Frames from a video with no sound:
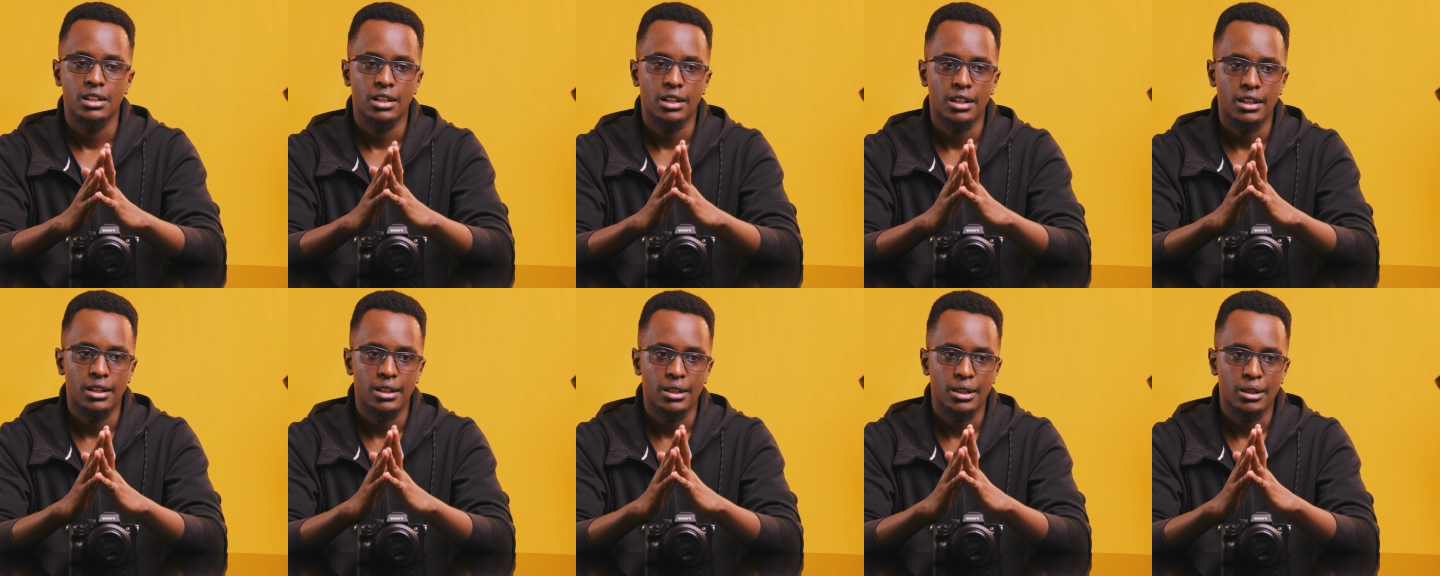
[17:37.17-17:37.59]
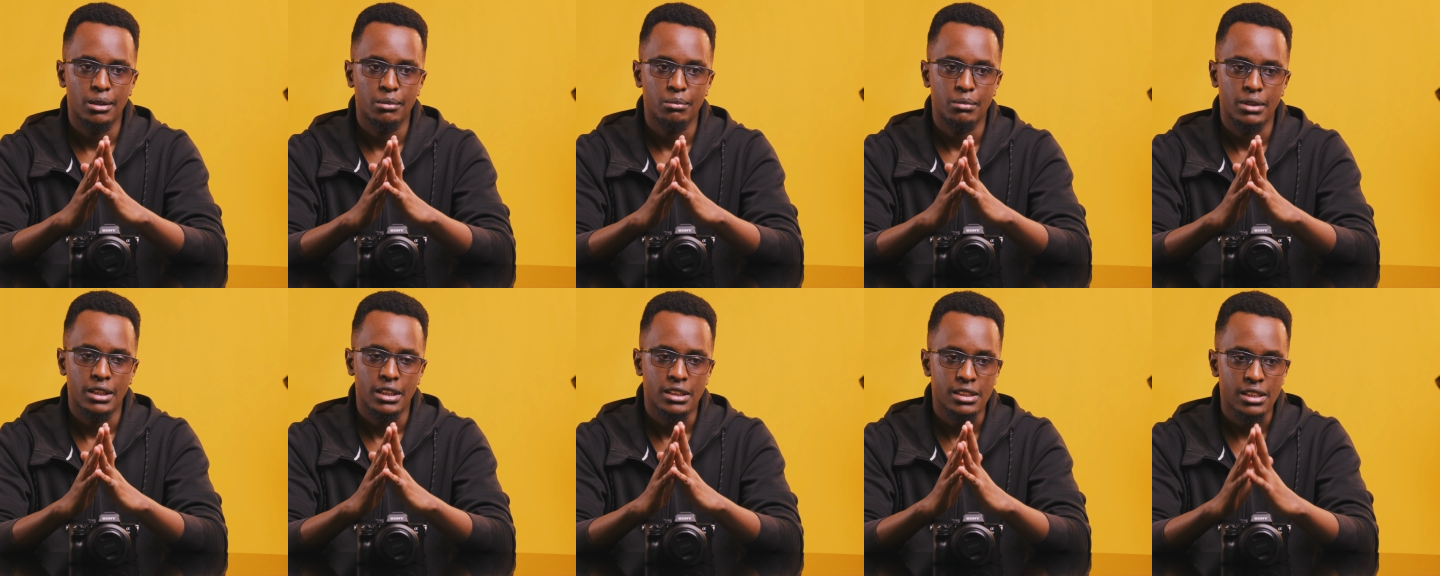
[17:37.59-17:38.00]

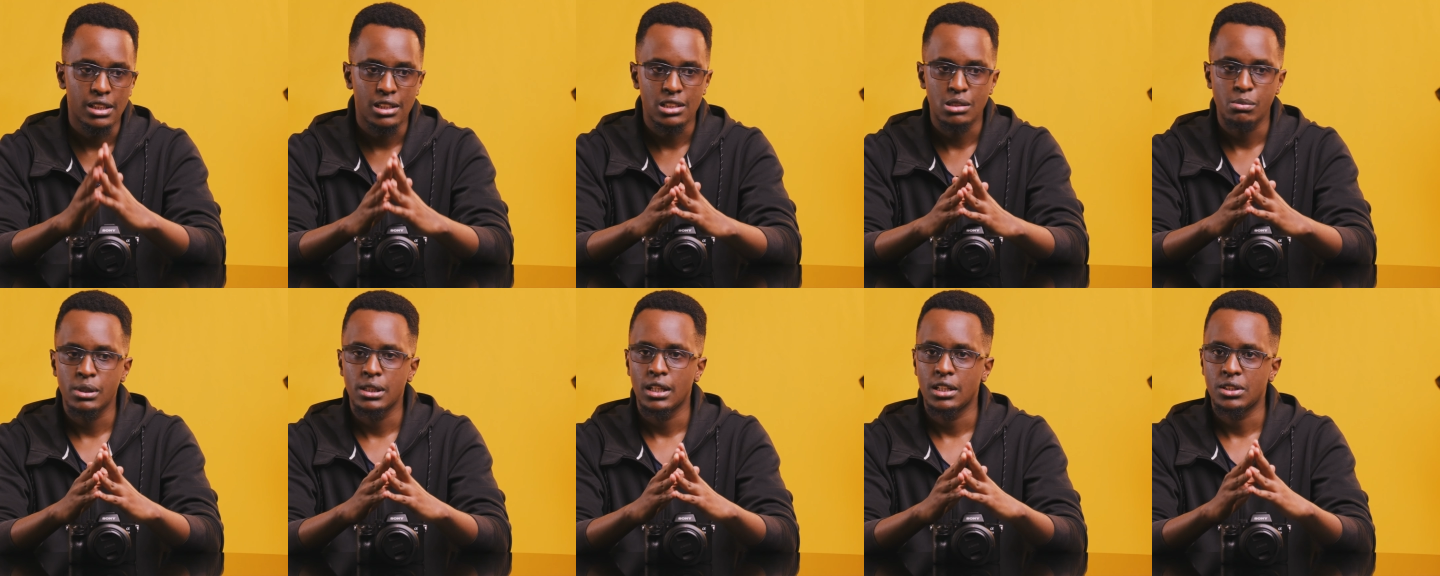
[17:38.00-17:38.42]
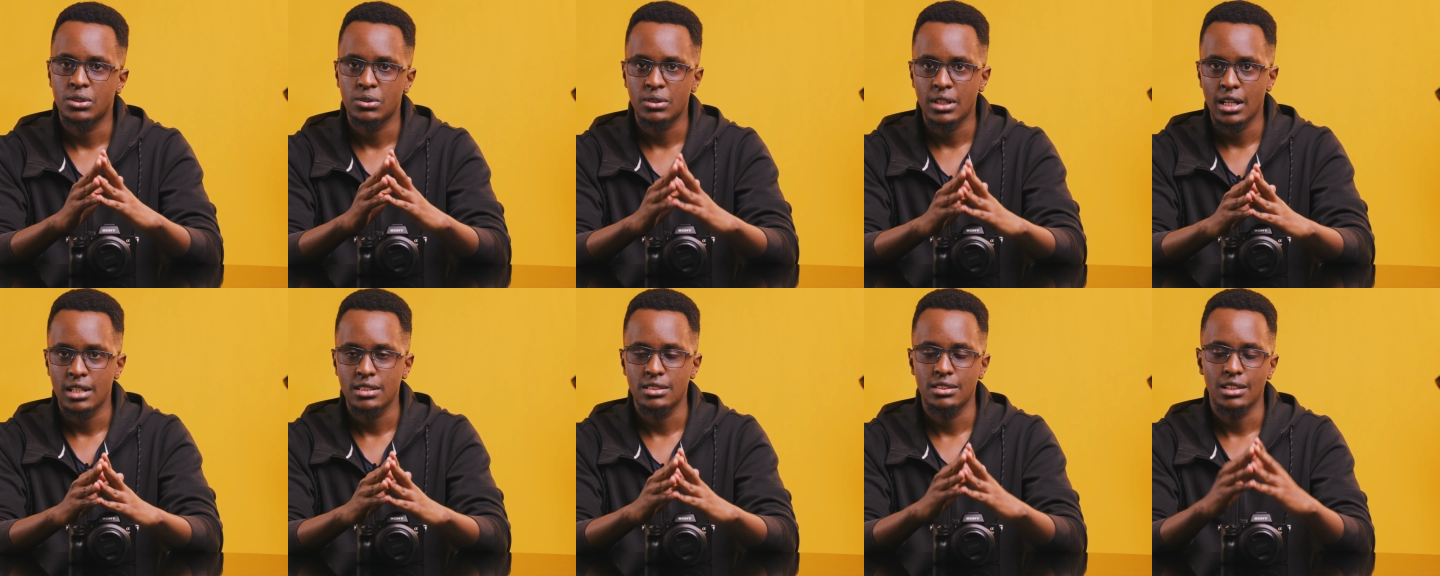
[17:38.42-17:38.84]
It tells me that
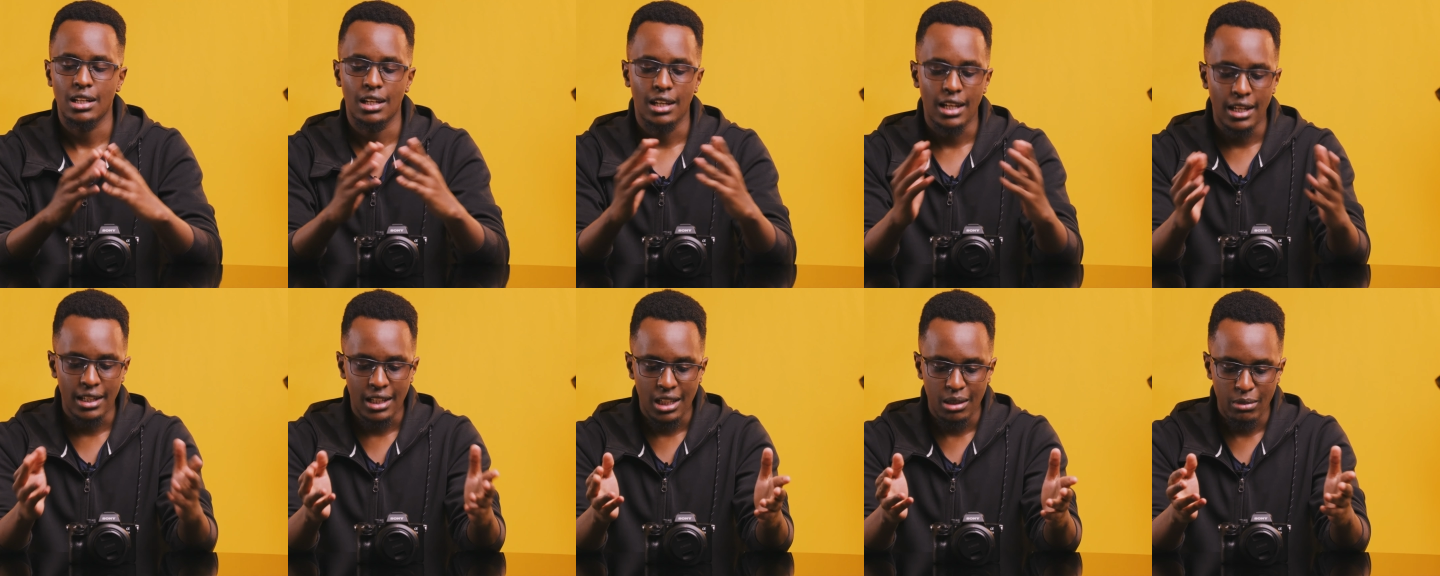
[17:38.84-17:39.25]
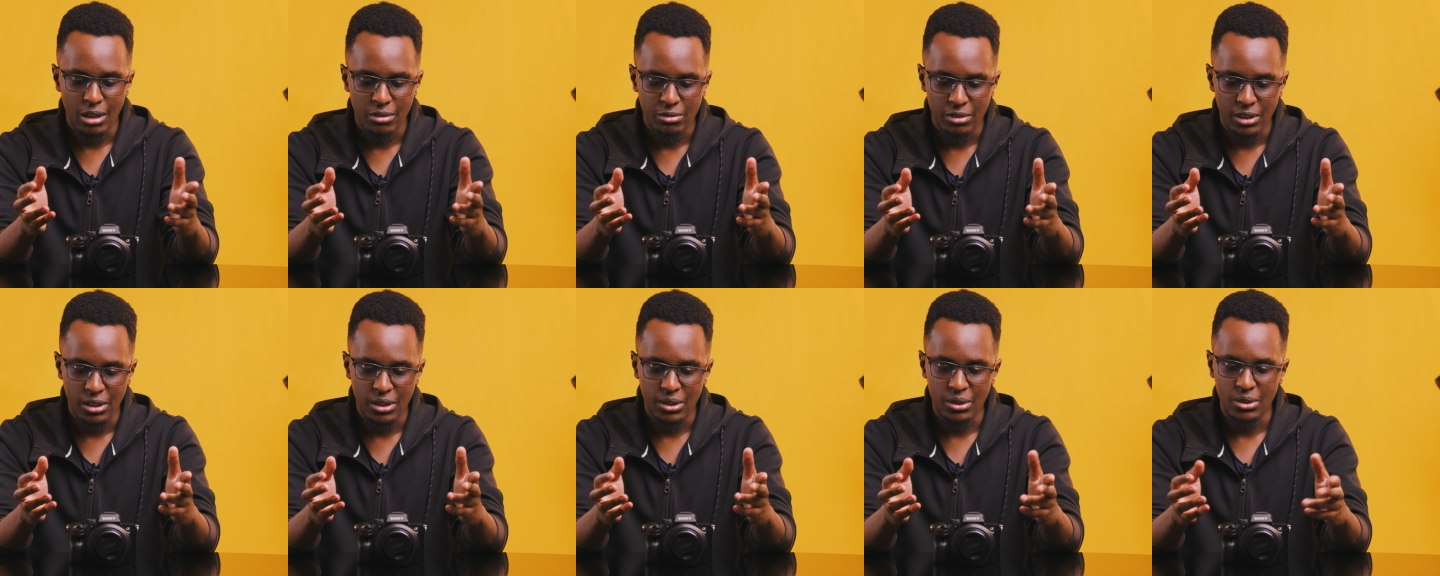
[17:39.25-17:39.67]
you guys are liking my
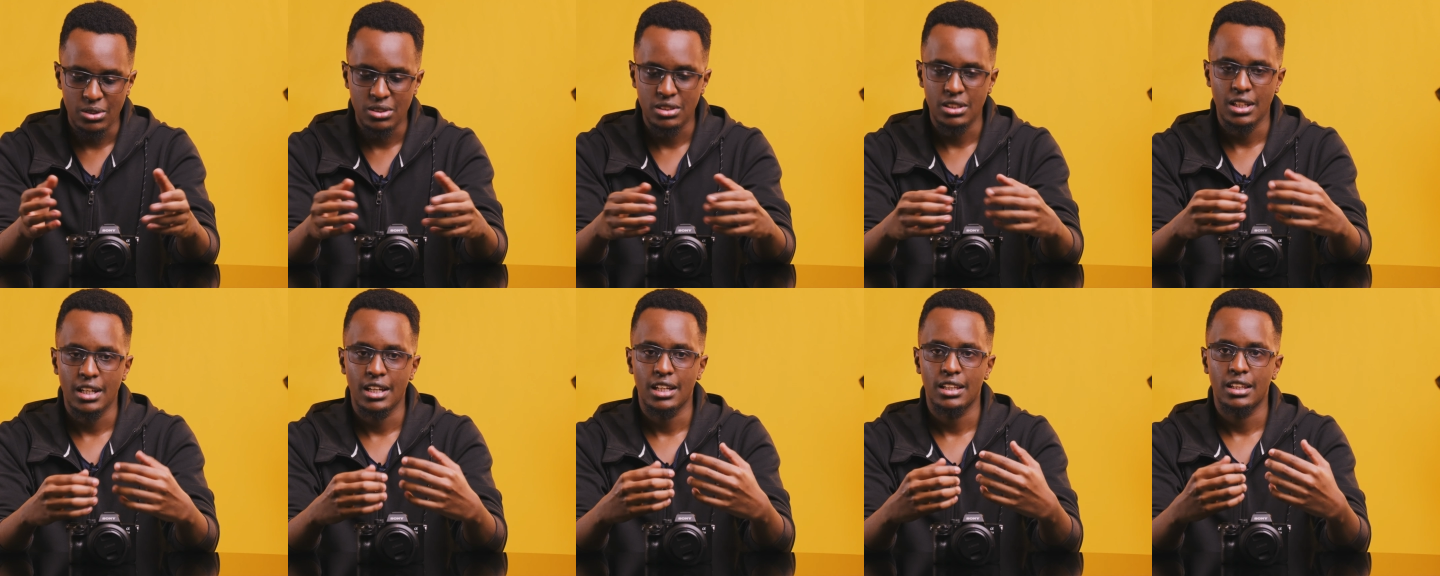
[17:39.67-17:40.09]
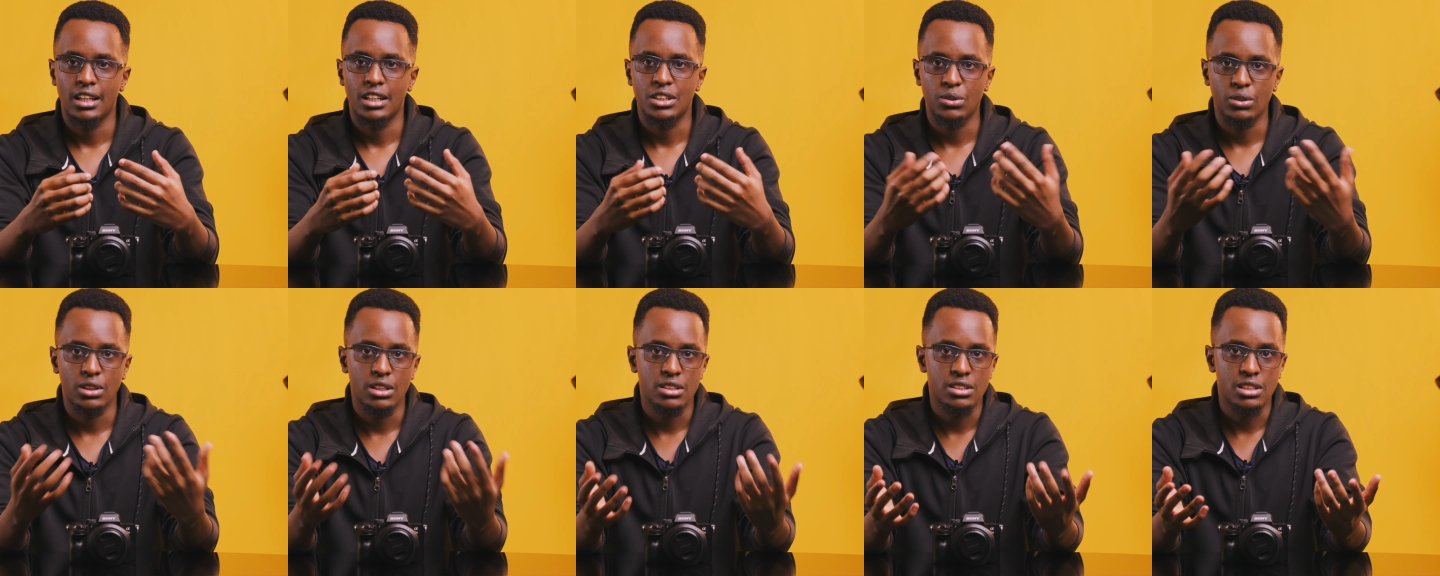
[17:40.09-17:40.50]
videos and
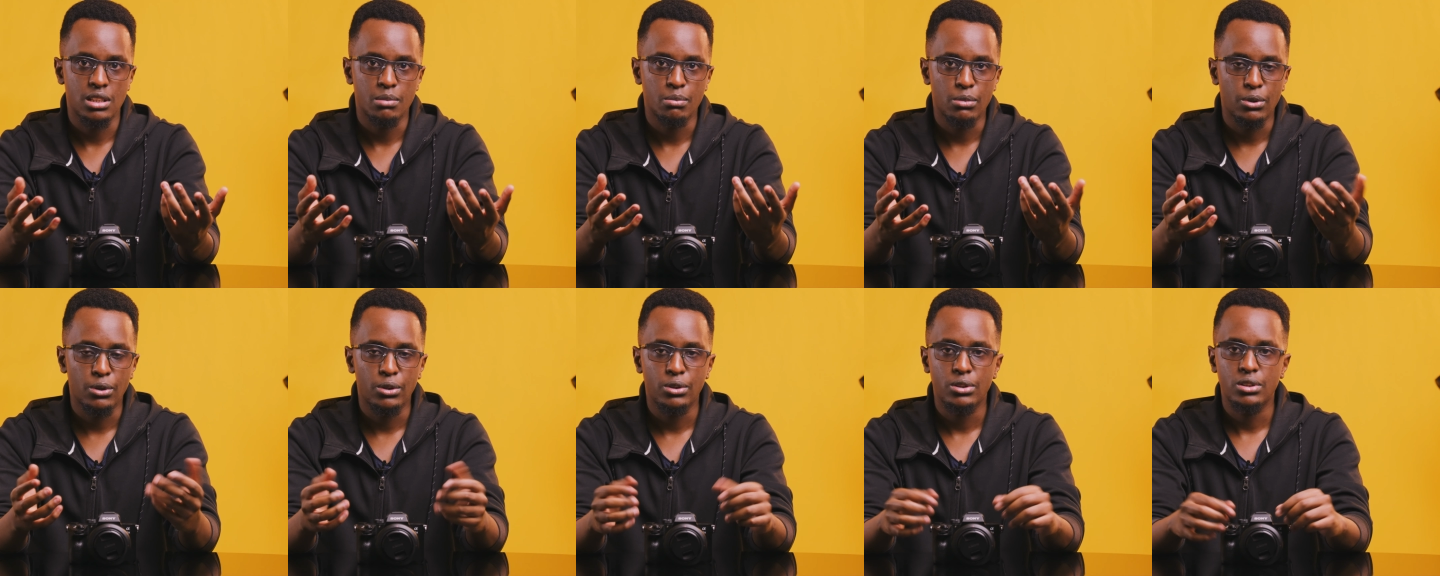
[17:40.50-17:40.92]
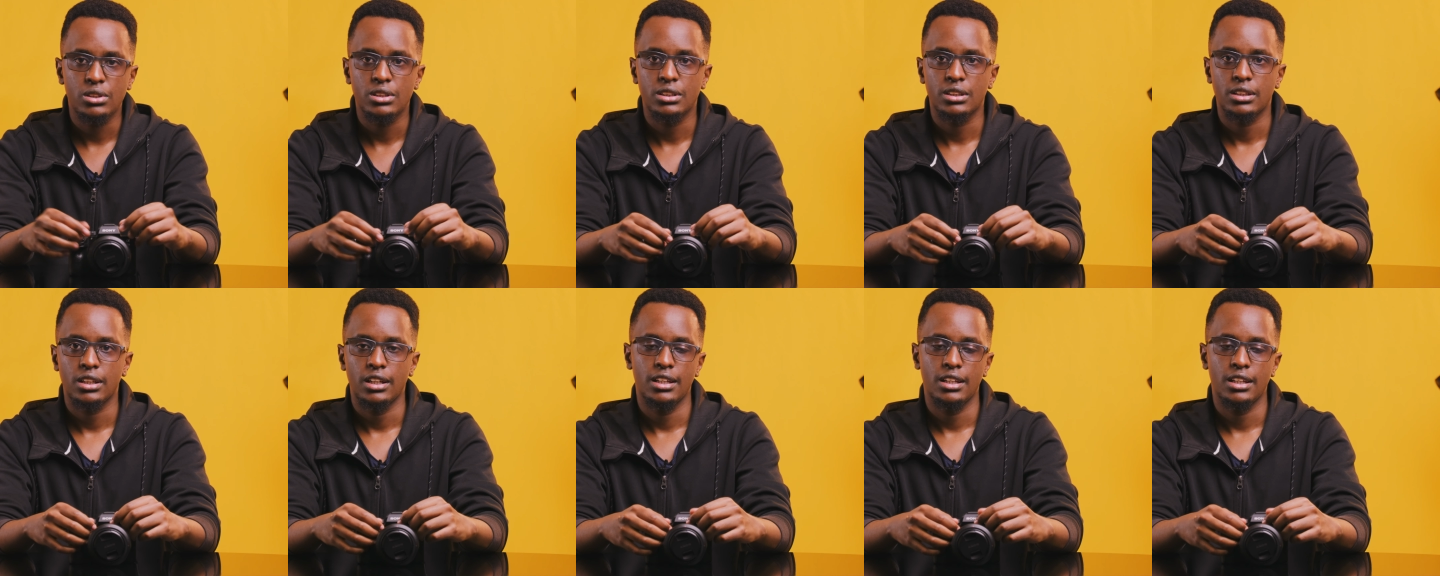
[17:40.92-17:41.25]
that you want to see more,